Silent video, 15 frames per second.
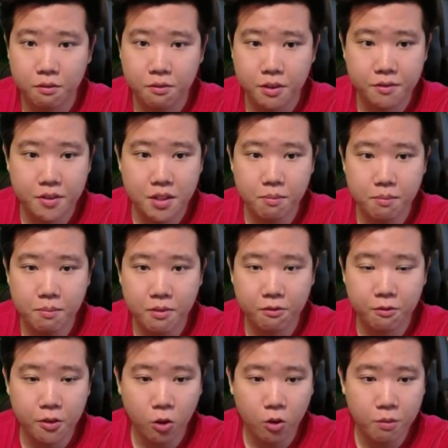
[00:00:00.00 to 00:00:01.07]

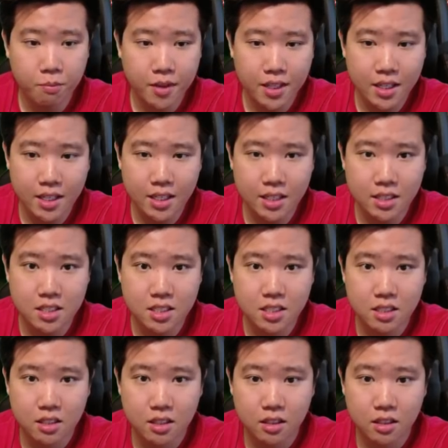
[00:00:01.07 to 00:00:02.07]
54 minutes.